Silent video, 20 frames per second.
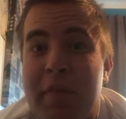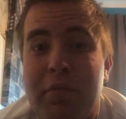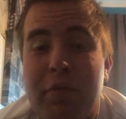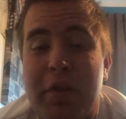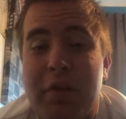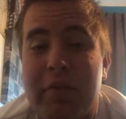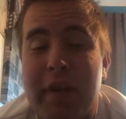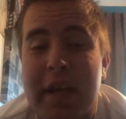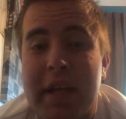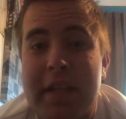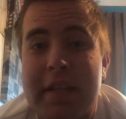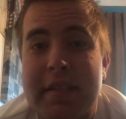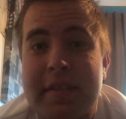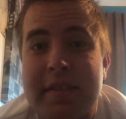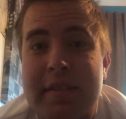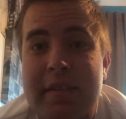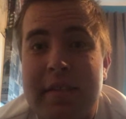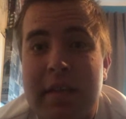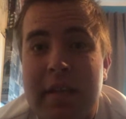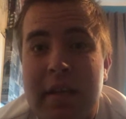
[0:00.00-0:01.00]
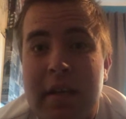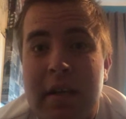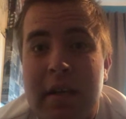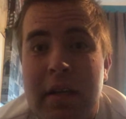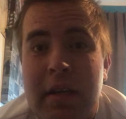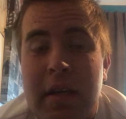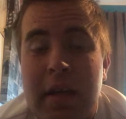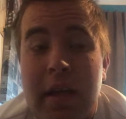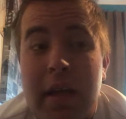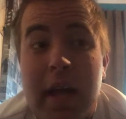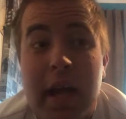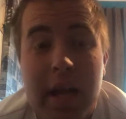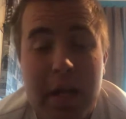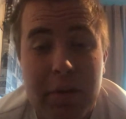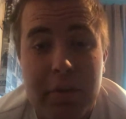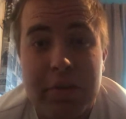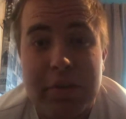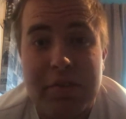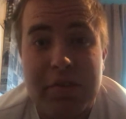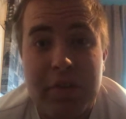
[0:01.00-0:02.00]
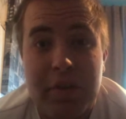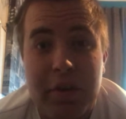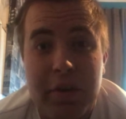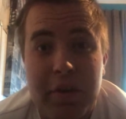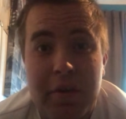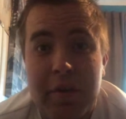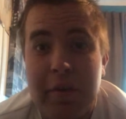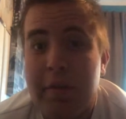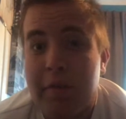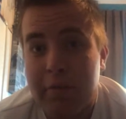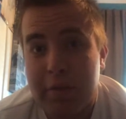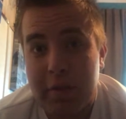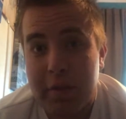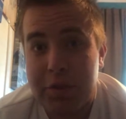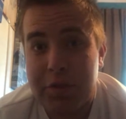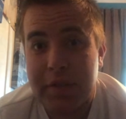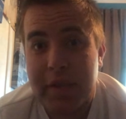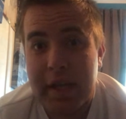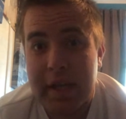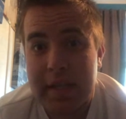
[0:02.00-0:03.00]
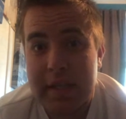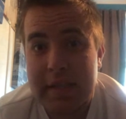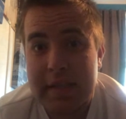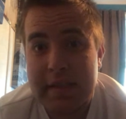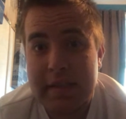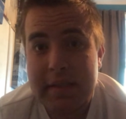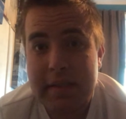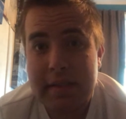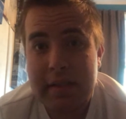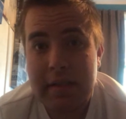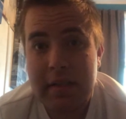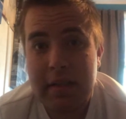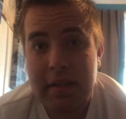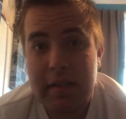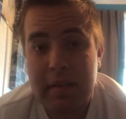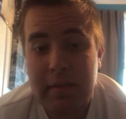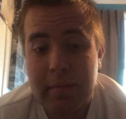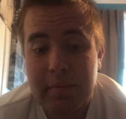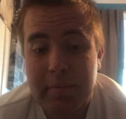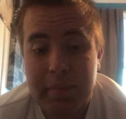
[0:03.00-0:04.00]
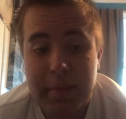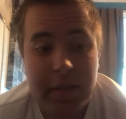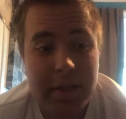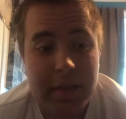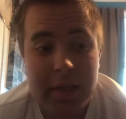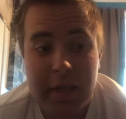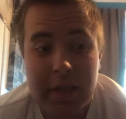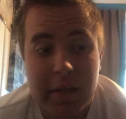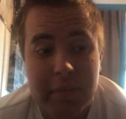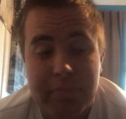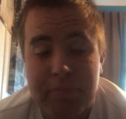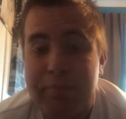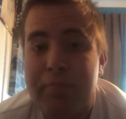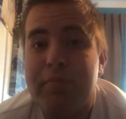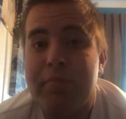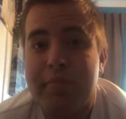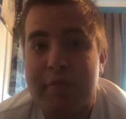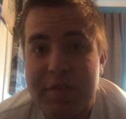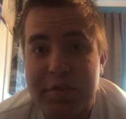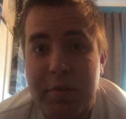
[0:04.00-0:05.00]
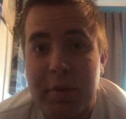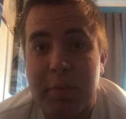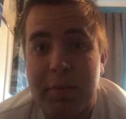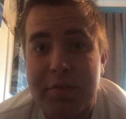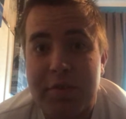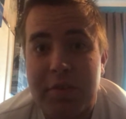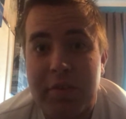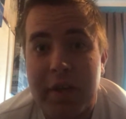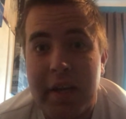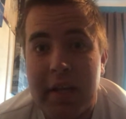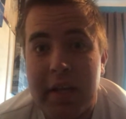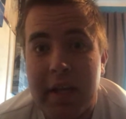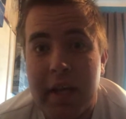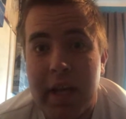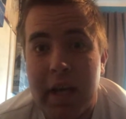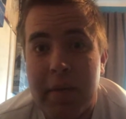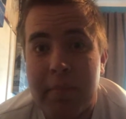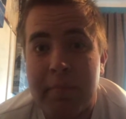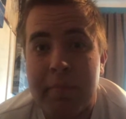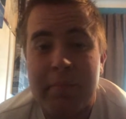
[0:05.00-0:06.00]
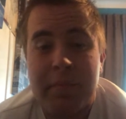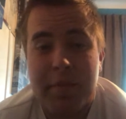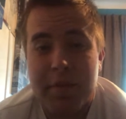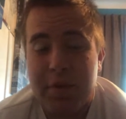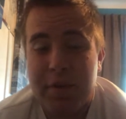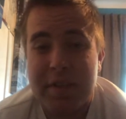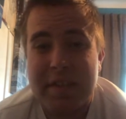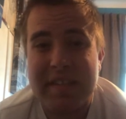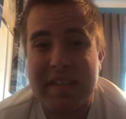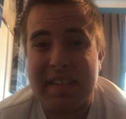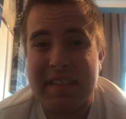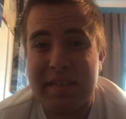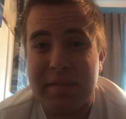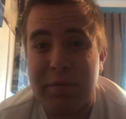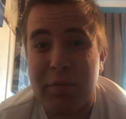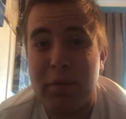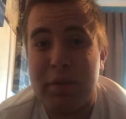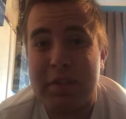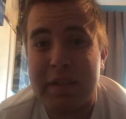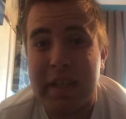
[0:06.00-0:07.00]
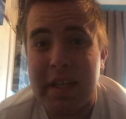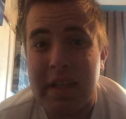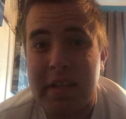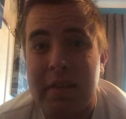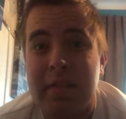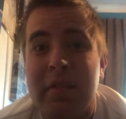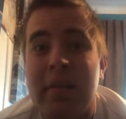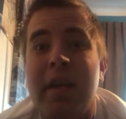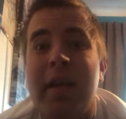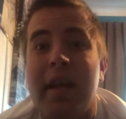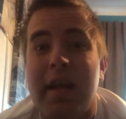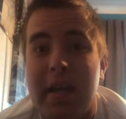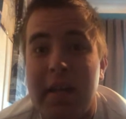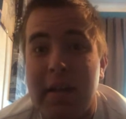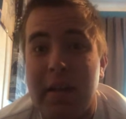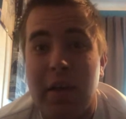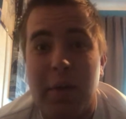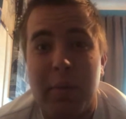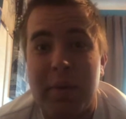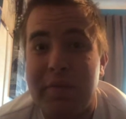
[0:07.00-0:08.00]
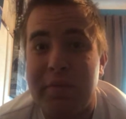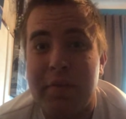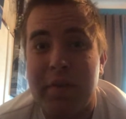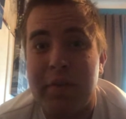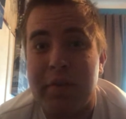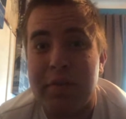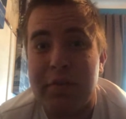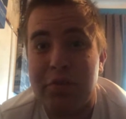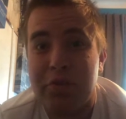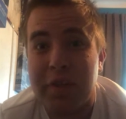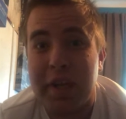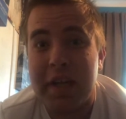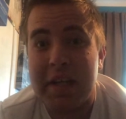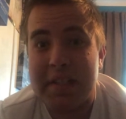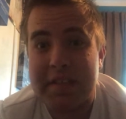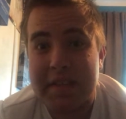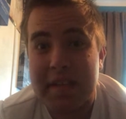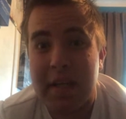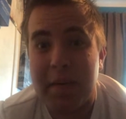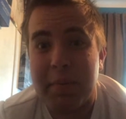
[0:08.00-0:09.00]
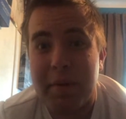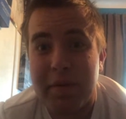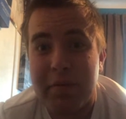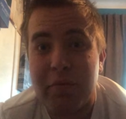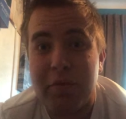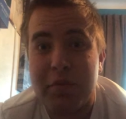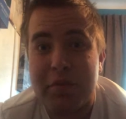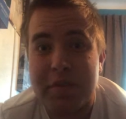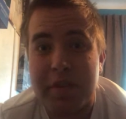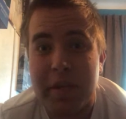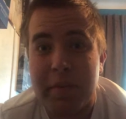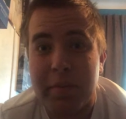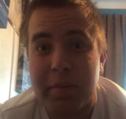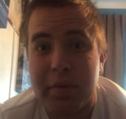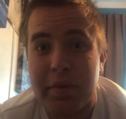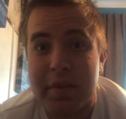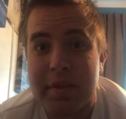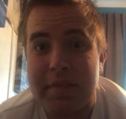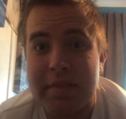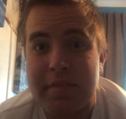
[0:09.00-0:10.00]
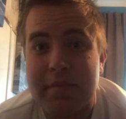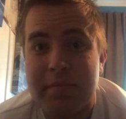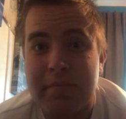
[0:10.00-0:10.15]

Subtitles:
for the Raiders and also for the Dragons. But yeah, this one was a great game, 36 to 14, and I went for the Dragons here by 14 points.